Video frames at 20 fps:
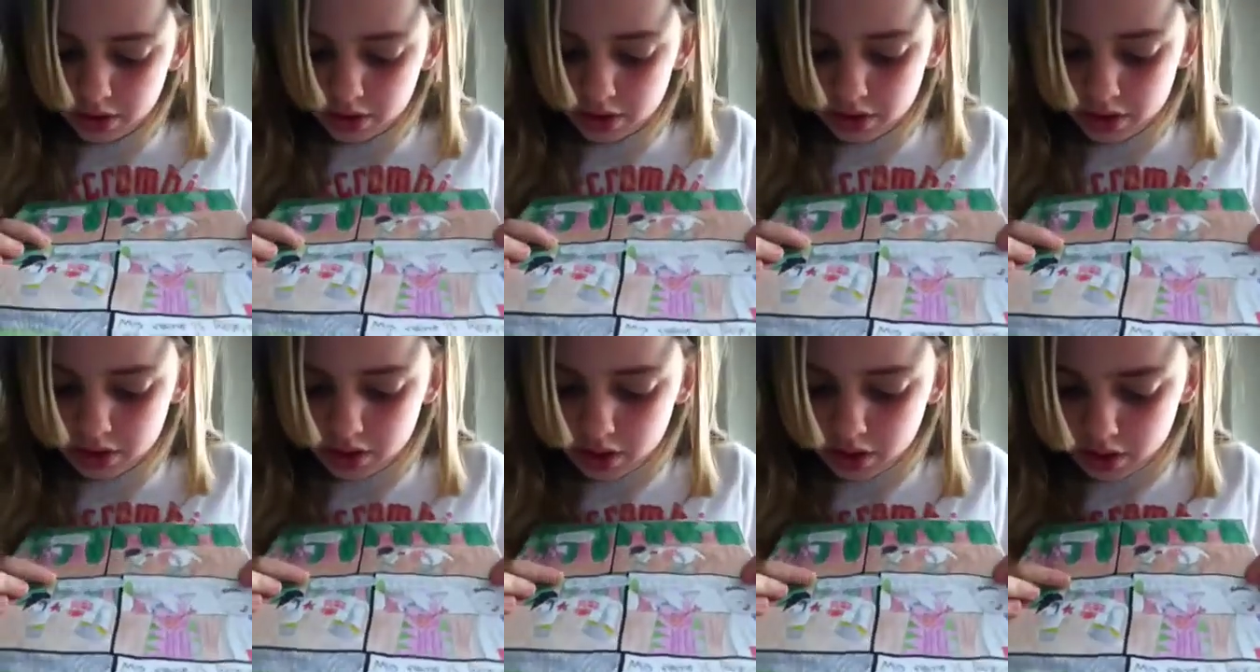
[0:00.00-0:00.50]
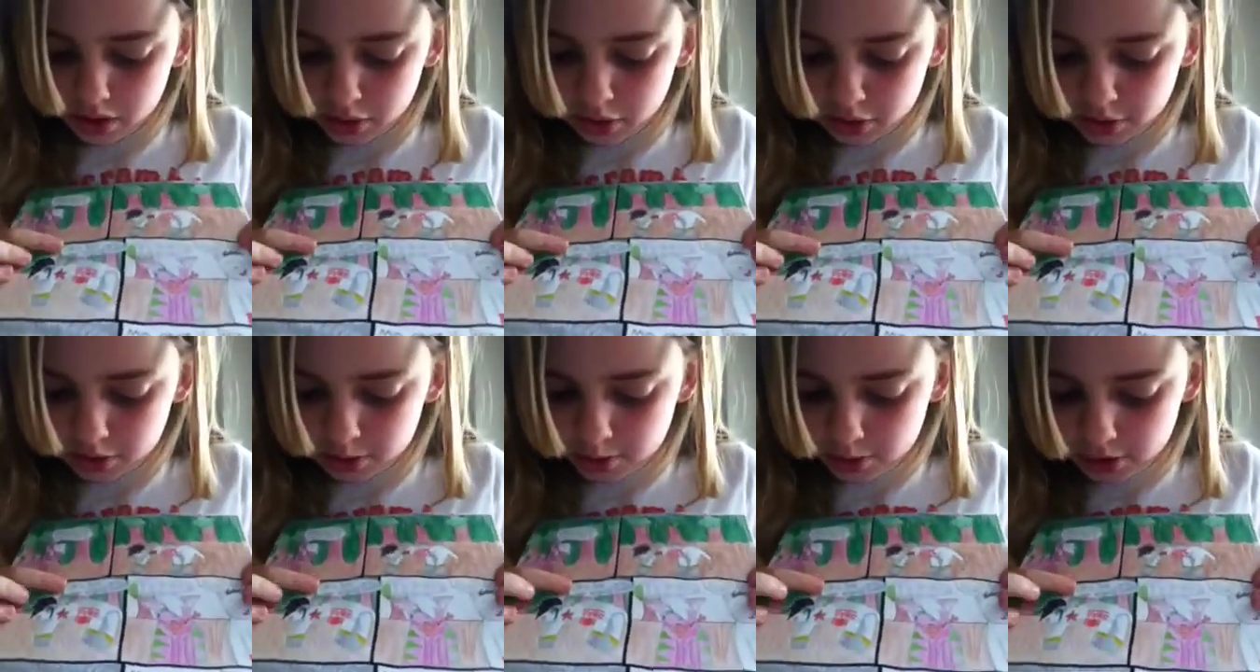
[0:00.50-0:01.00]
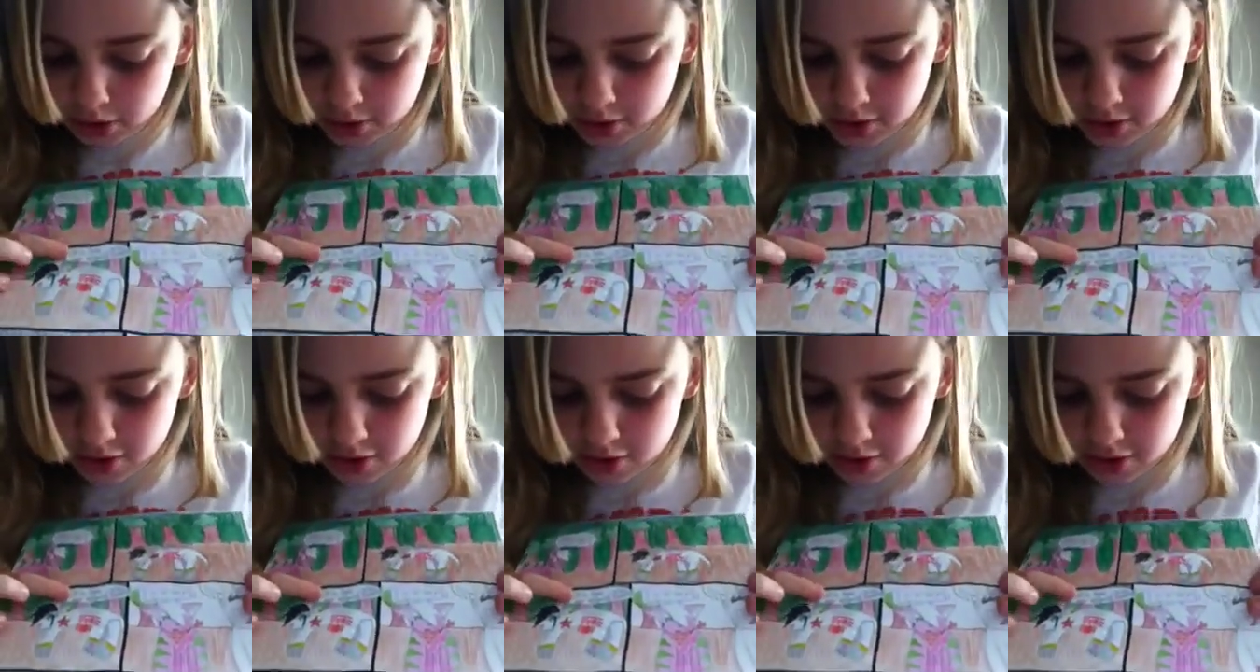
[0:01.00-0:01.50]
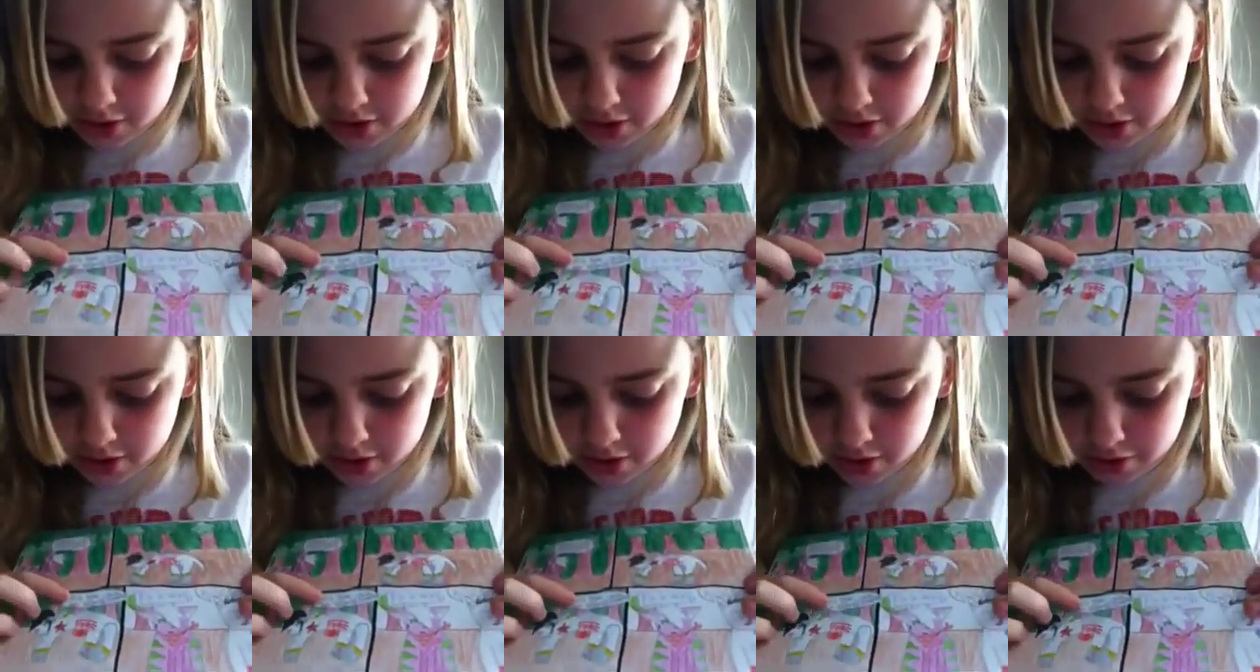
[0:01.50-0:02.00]
Stay there where you belong.
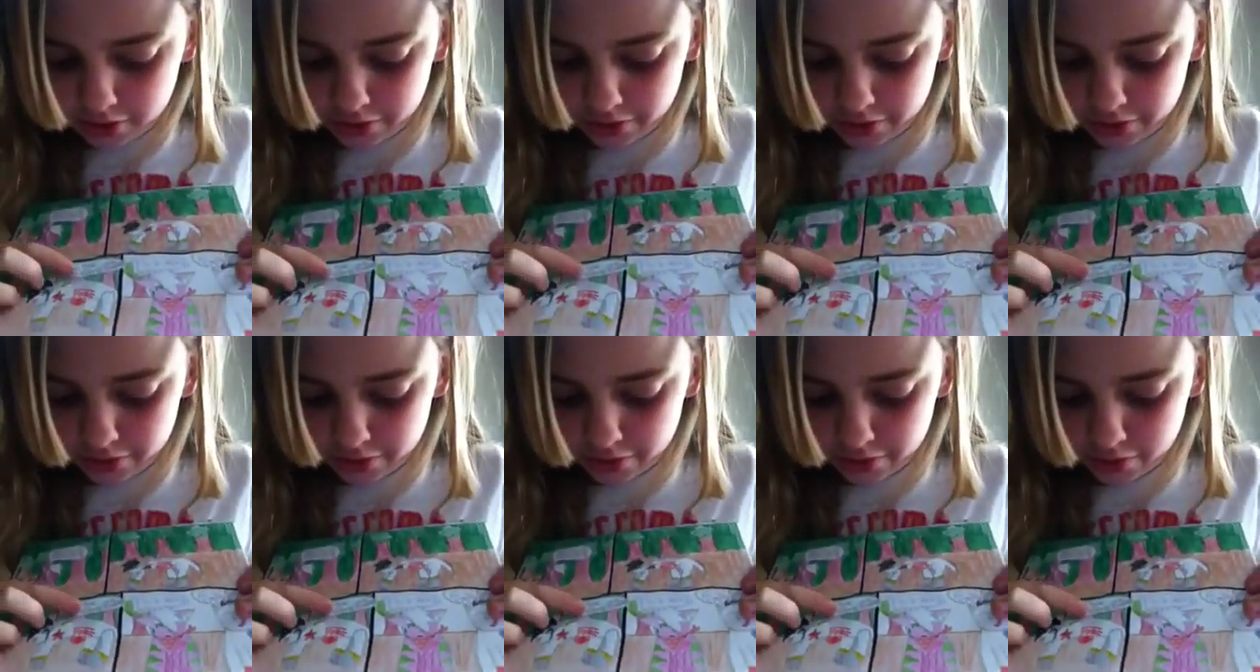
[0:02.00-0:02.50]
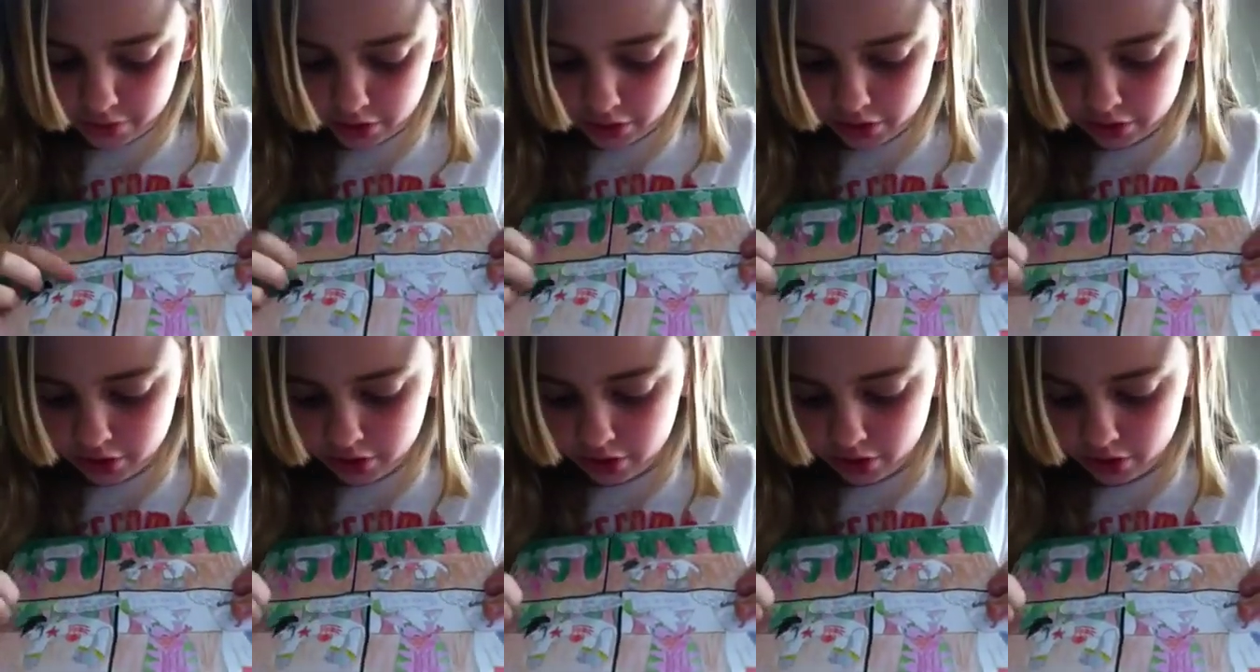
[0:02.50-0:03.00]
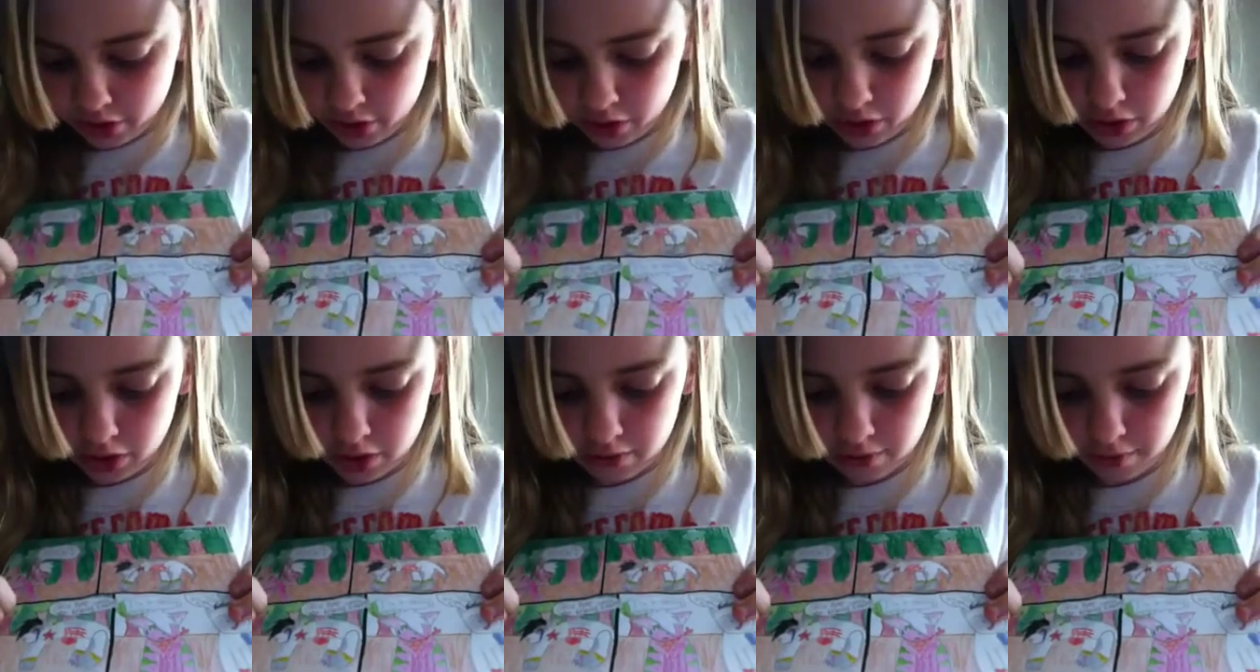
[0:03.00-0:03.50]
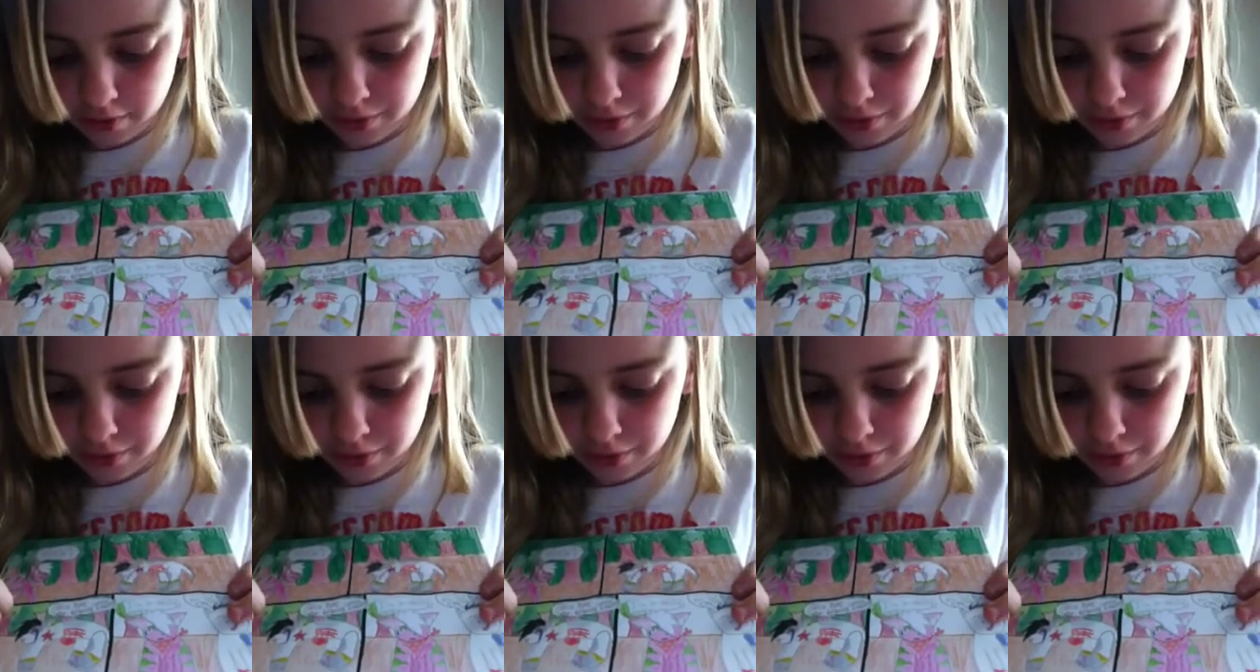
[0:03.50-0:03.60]
Fox dung.